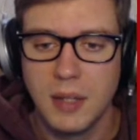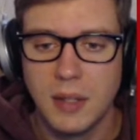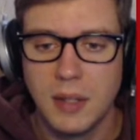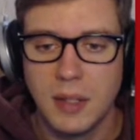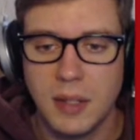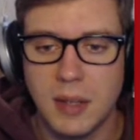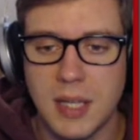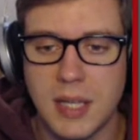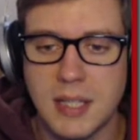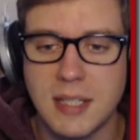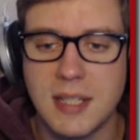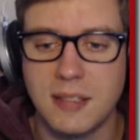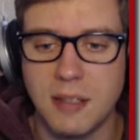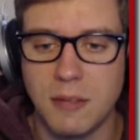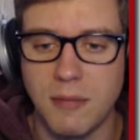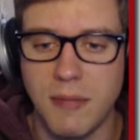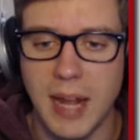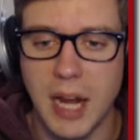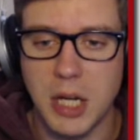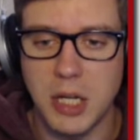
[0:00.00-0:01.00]
the
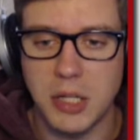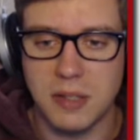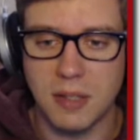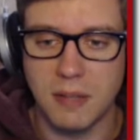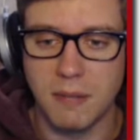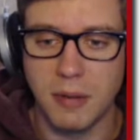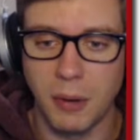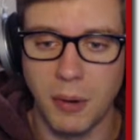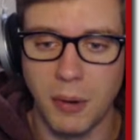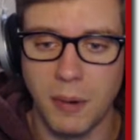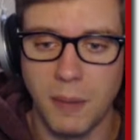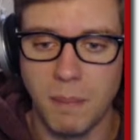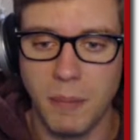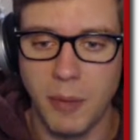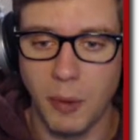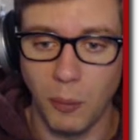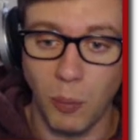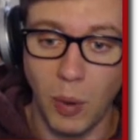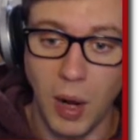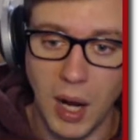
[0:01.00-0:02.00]
disadvantages of
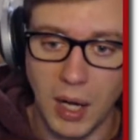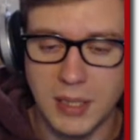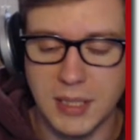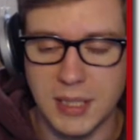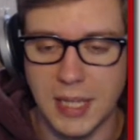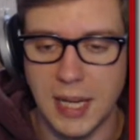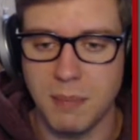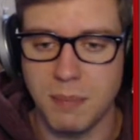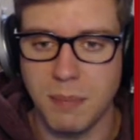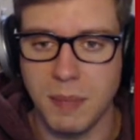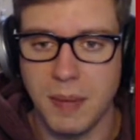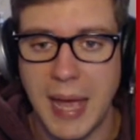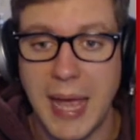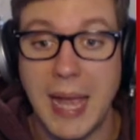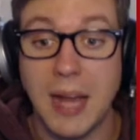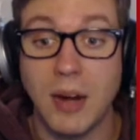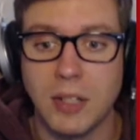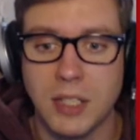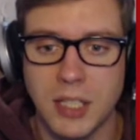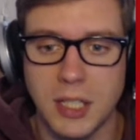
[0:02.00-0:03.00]
the Rock-type
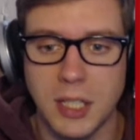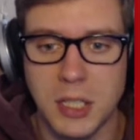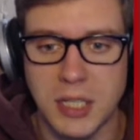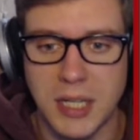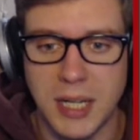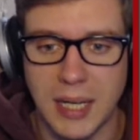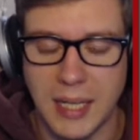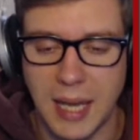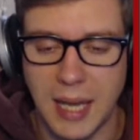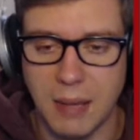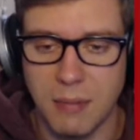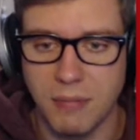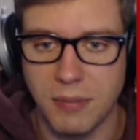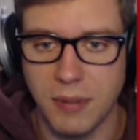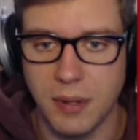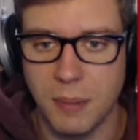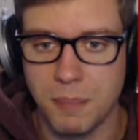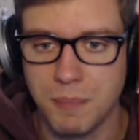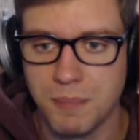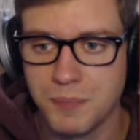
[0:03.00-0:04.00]
heritage that it came
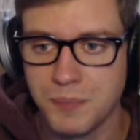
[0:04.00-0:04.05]
from.